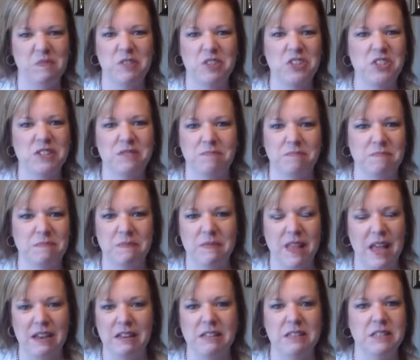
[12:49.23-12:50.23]
Just,
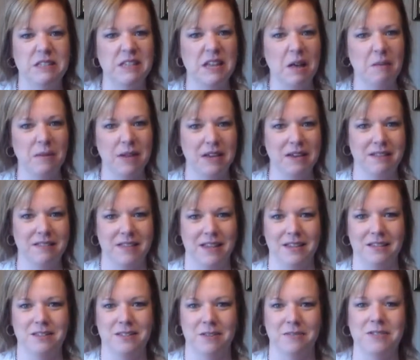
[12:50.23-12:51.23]
that doesn't tell me
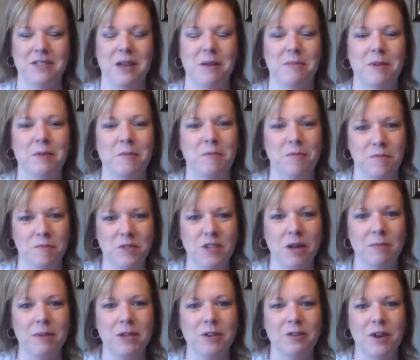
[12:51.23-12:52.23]
anything. So tell
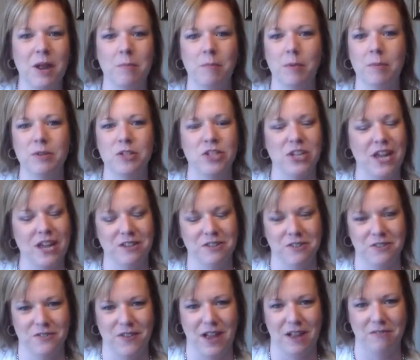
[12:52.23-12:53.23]
me your number, but you can't
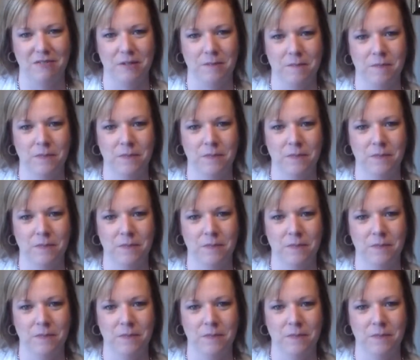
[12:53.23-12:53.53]
use 5.